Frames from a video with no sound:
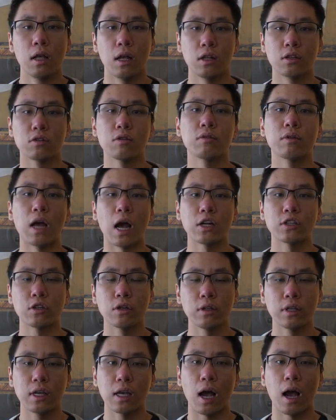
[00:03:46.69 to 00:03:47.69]
And so
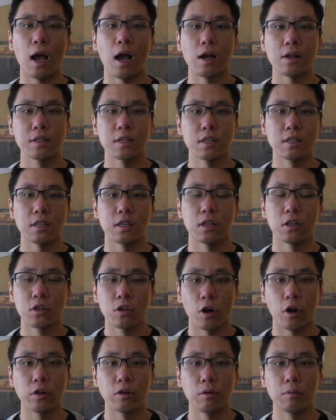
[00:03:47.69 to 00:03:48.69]
naturally I had this
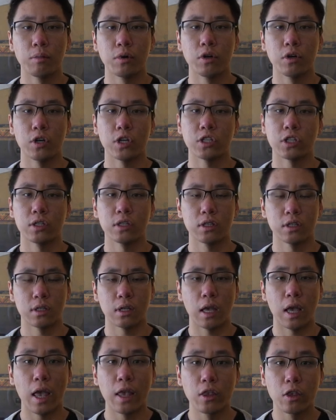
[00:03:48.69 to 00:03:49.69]
internal push,
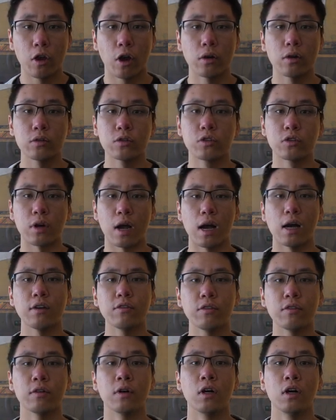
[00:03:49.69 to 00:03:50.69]
this internal
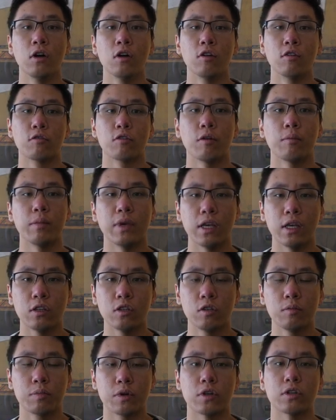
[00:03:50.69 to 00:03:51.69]
drive for me
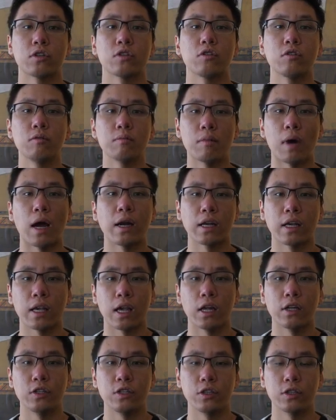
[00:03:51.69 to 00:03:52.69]
to pursue mining
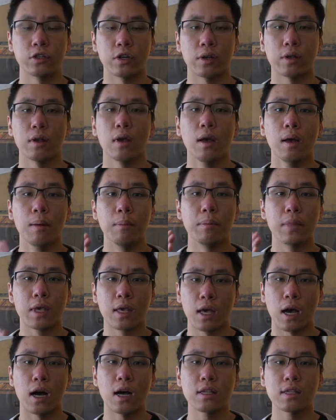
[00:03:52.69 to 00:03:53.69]
engineering
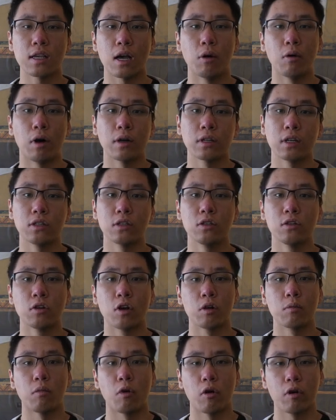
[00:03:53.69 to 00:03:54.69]
because I wanted to
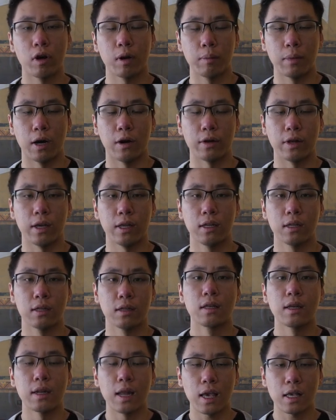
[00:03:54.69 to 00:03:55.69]
learn more about it.
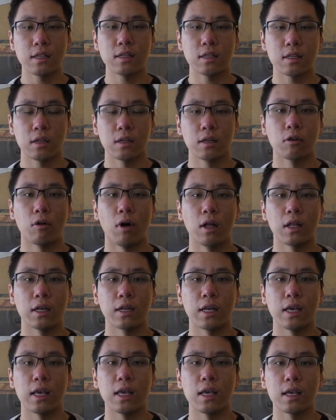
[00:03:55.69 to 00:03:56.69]
The next
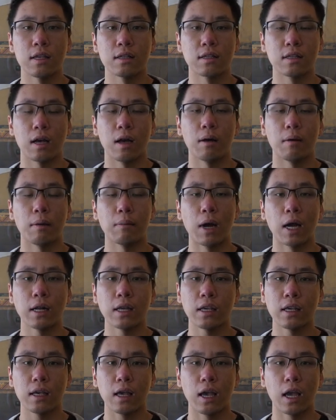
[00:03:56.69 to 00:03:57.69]
quality is that
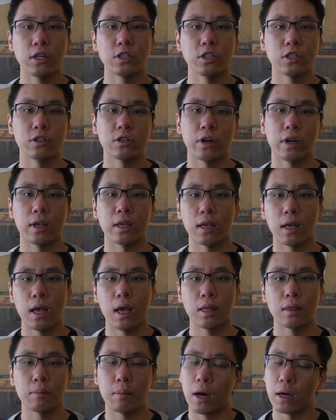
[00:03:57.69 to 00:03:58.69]
mining engineering
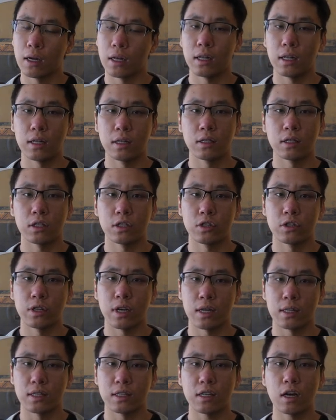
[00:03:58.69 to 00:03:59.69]
and mining
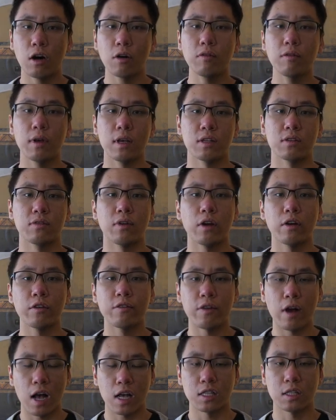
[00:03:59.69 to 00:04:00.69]
industry itself is very
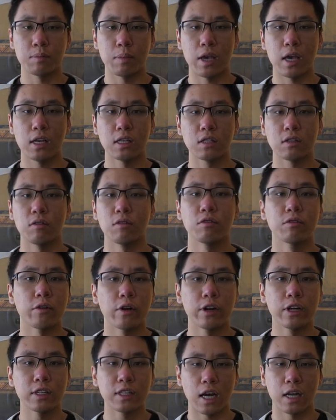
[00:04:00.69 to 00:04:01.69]
fast-paced,
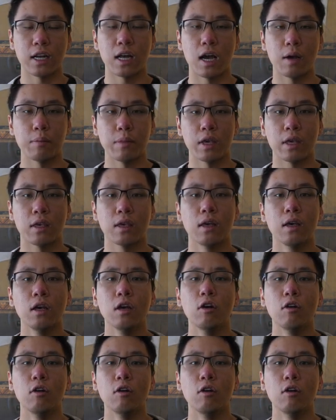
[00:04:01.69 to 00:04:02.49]
very dynamic